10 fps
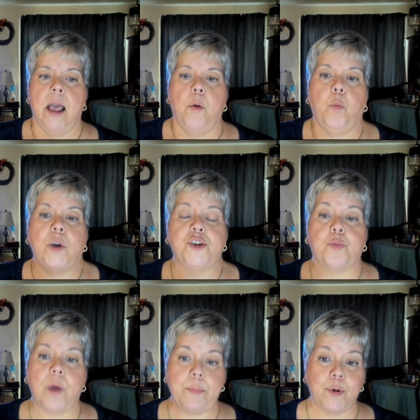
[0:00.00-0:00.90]
which
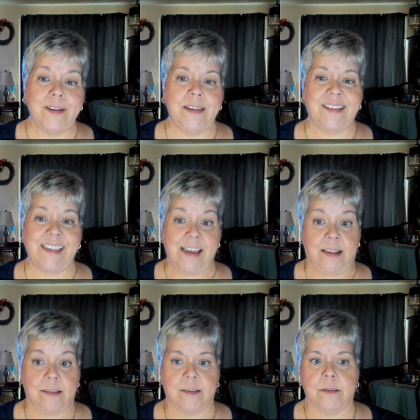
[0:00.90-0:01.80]

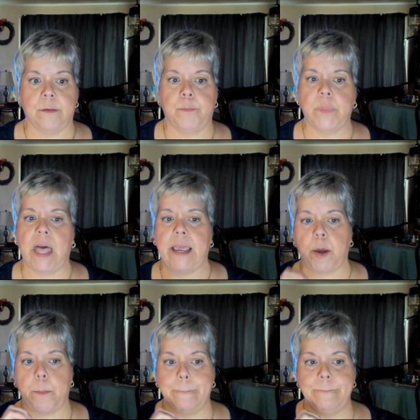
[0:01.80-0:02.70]
represents
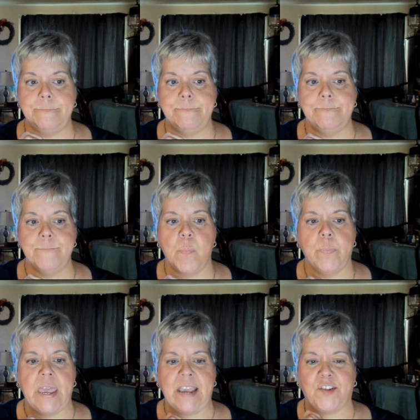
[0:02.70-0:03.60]
like
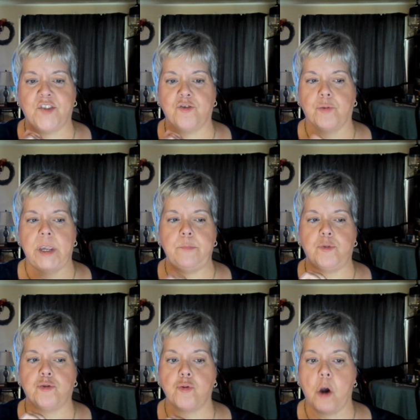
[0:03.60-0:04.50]
extreme
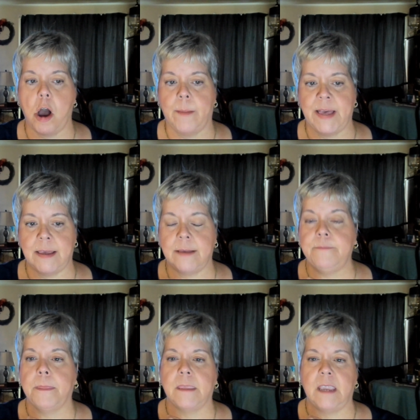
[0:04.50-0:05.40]
trauma
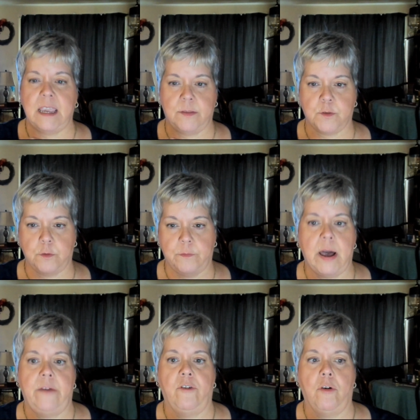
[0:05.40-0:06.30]
and
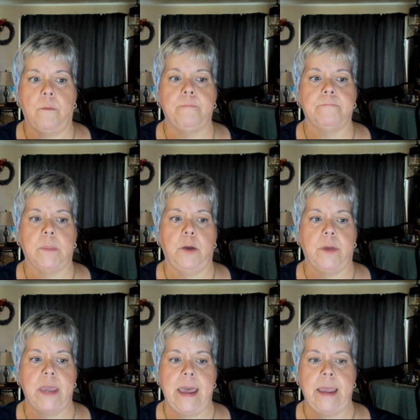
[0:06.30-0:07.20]
survival,
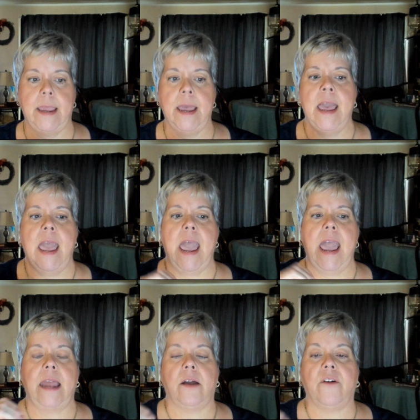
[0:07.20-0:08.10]
okay,
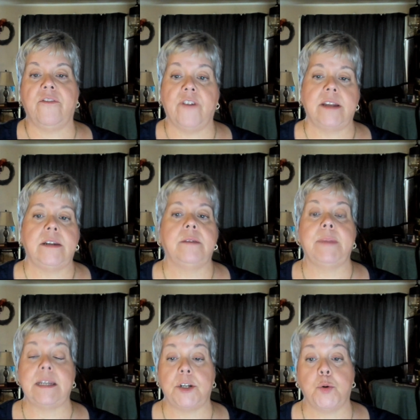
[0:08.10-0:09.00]
and a
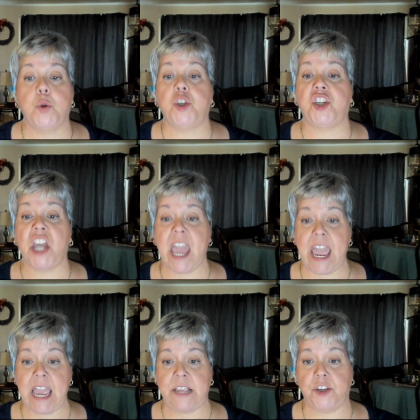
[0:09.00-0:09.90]
fundamental
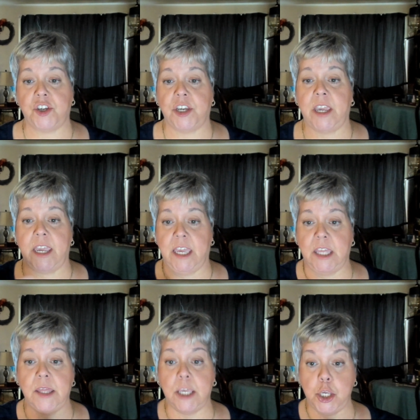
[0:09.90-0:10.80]
change
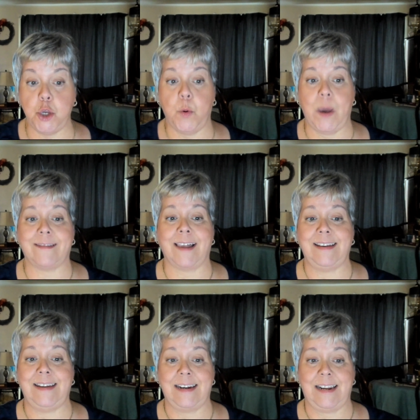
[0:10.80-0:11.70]
in the U.S.
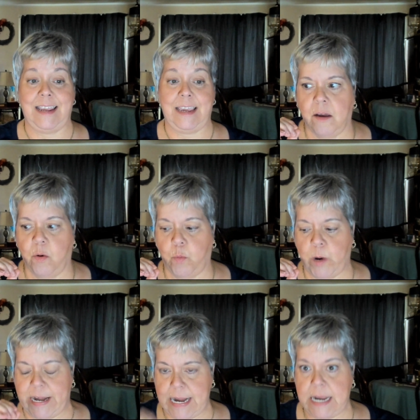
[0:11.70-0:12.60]
identity.
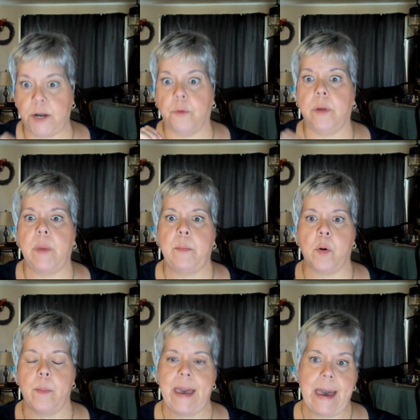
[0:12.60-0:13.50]
We need to
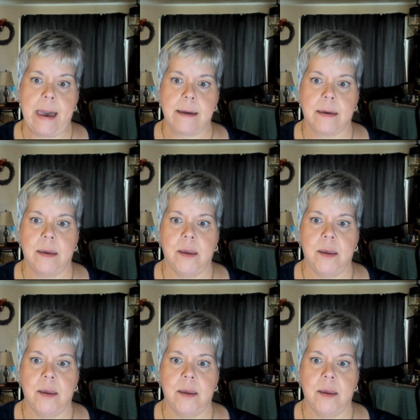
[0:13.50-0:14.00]
remember back